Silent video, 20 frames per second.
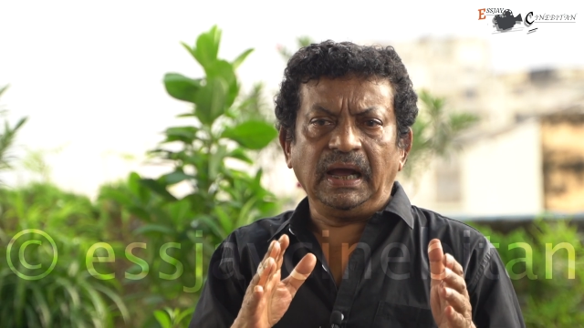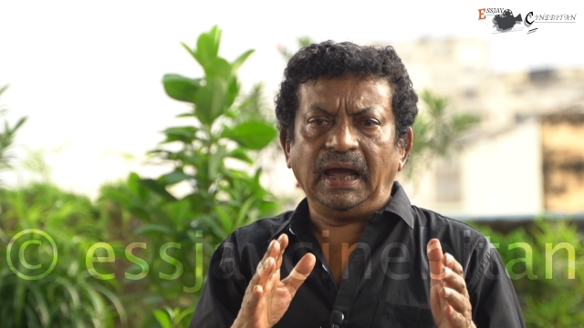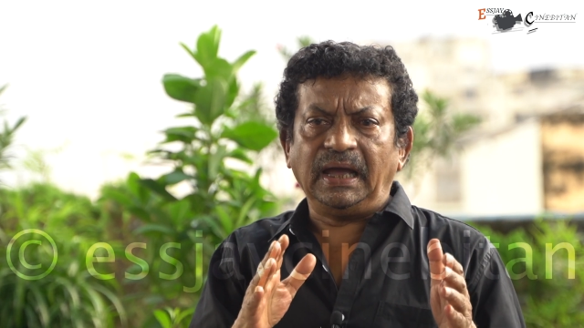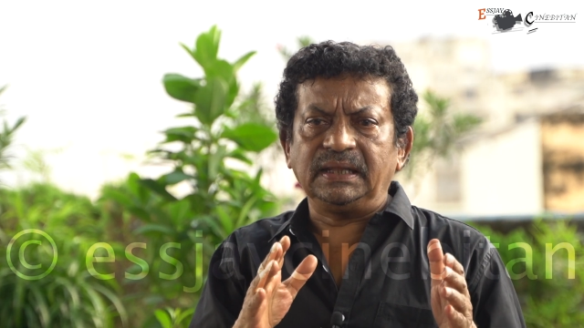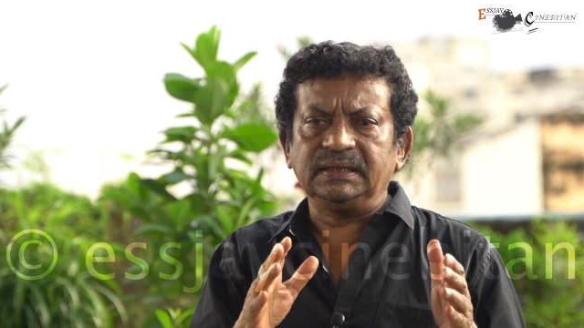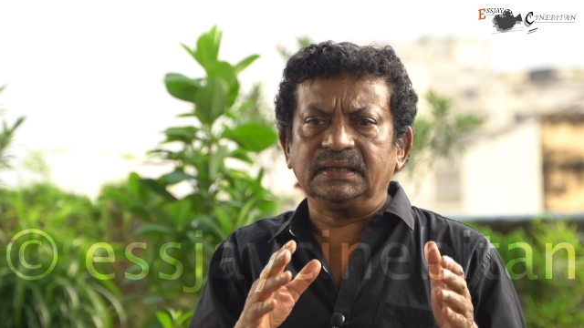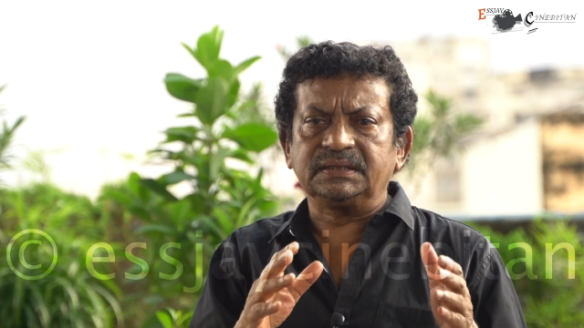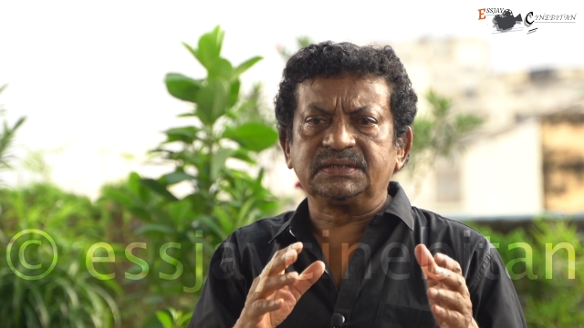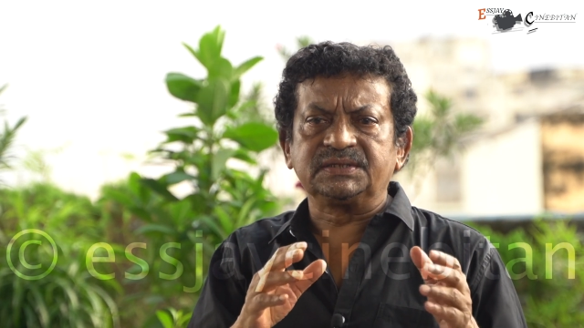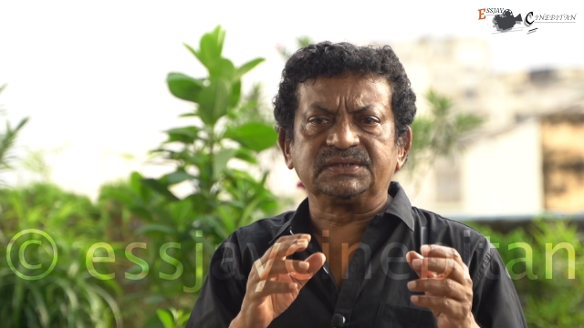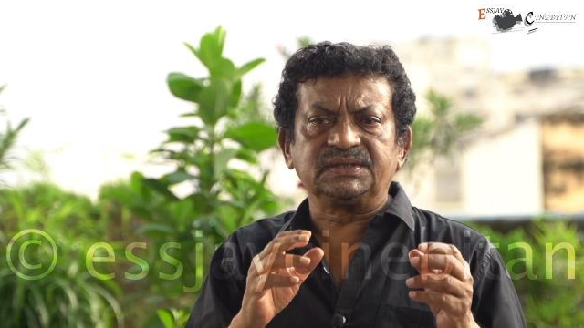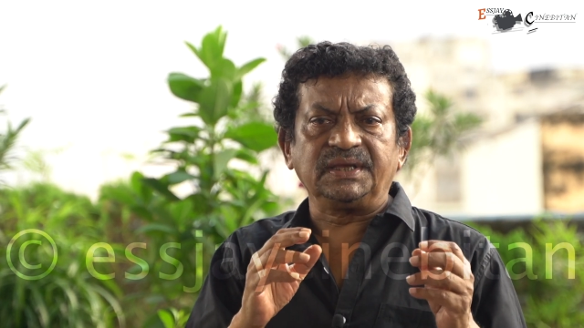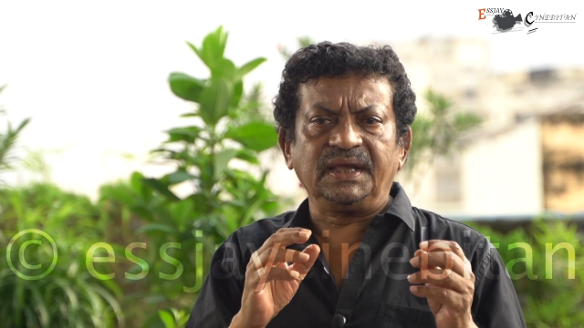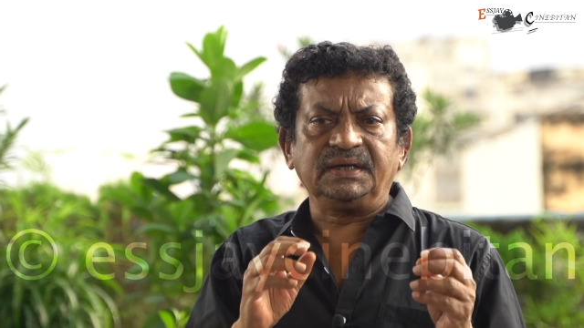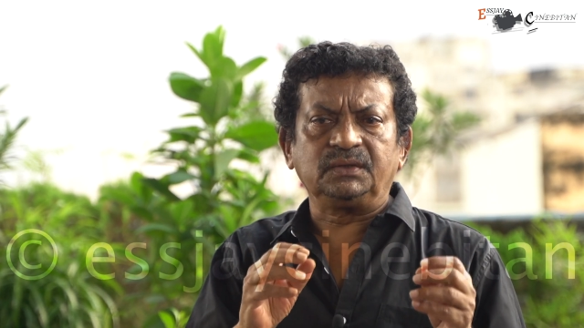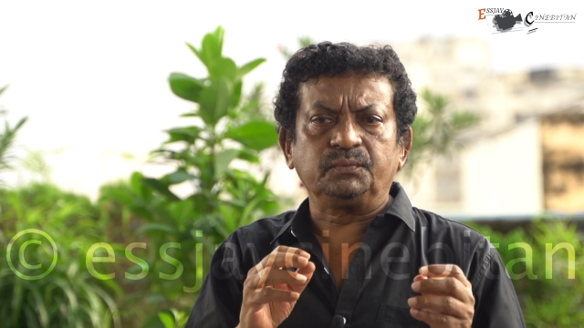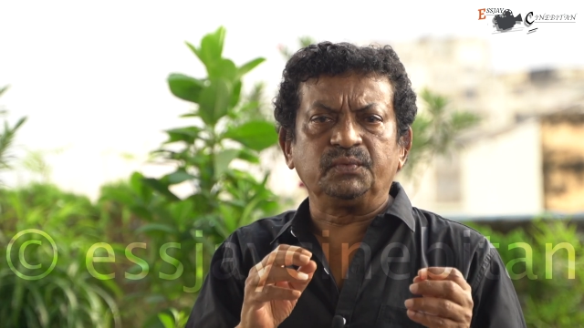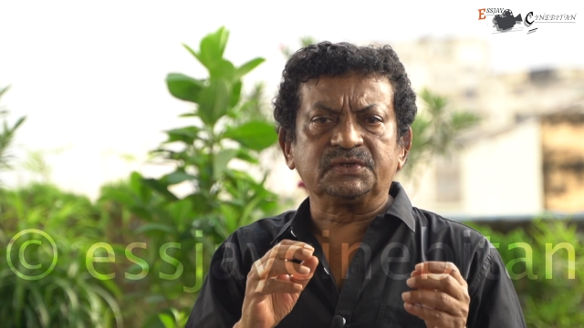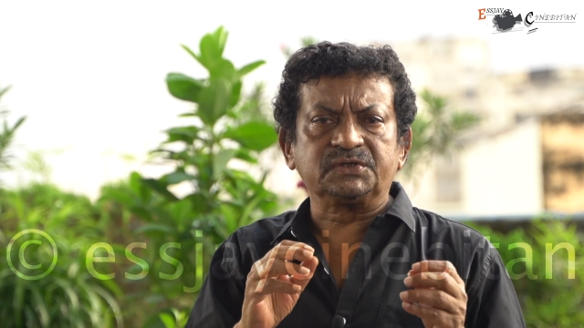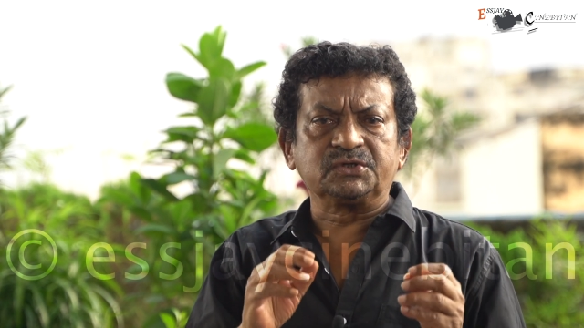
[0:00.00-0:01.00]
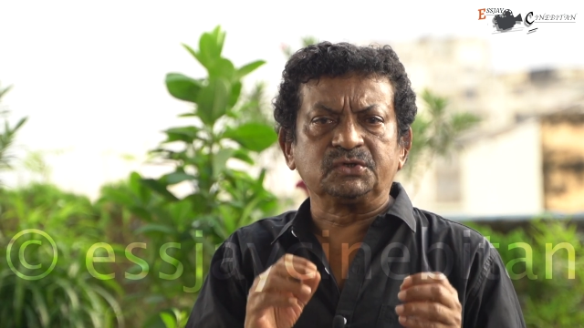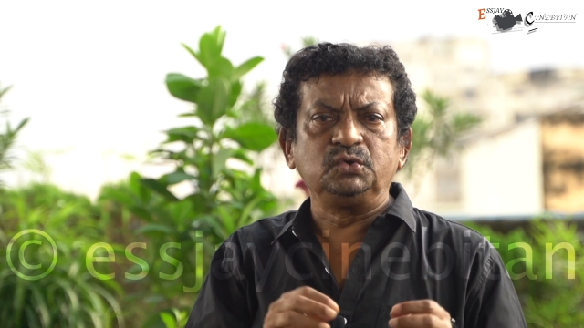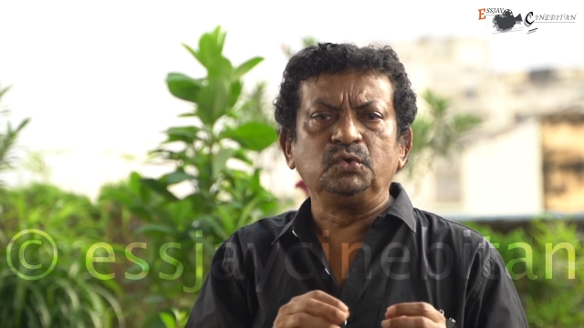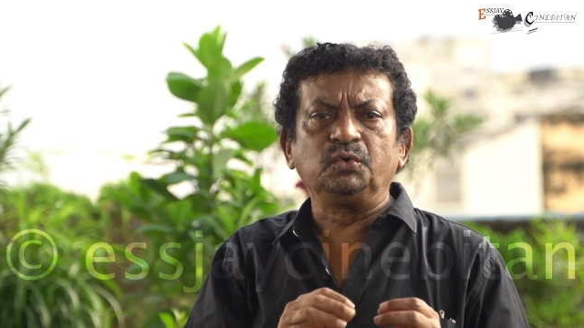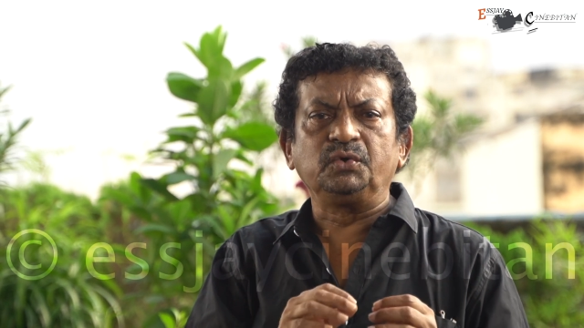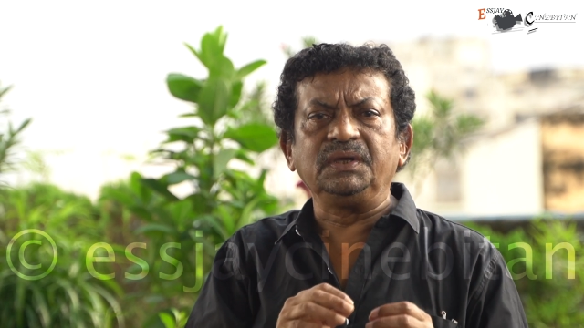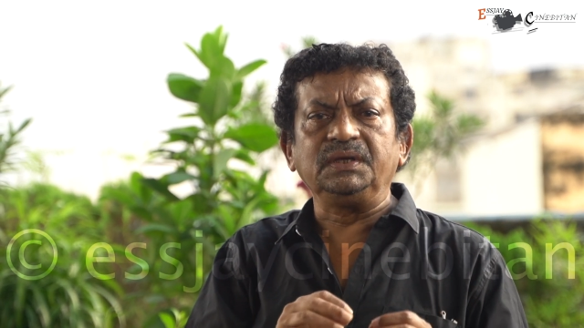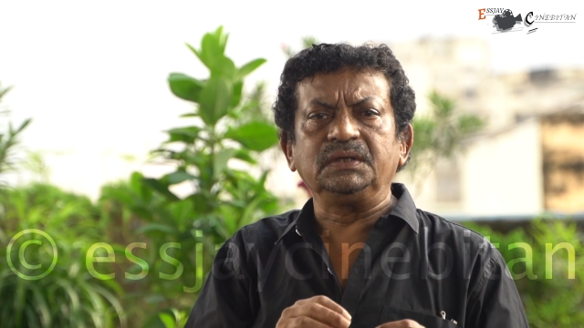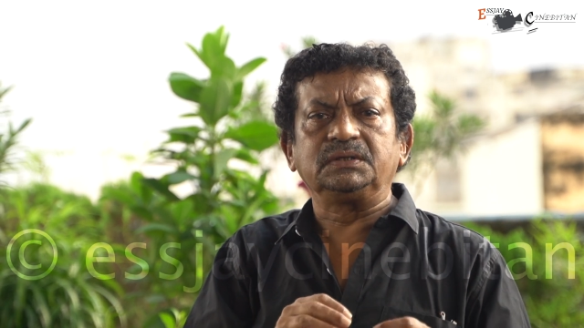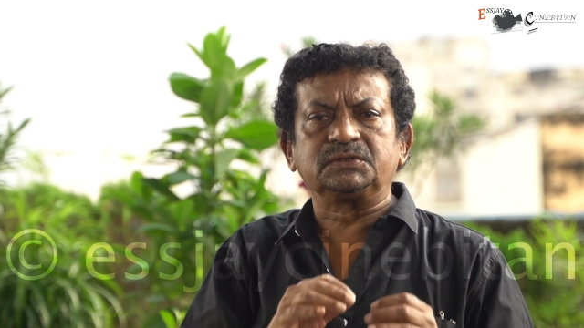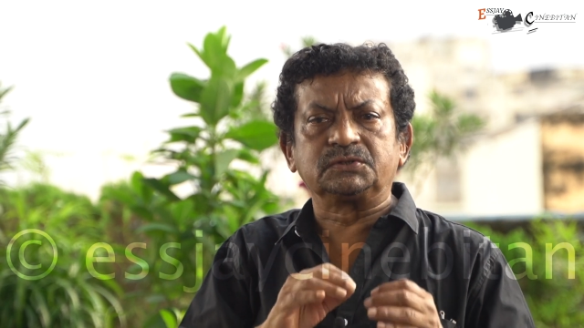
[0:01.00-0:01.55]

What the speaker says: and the set was looking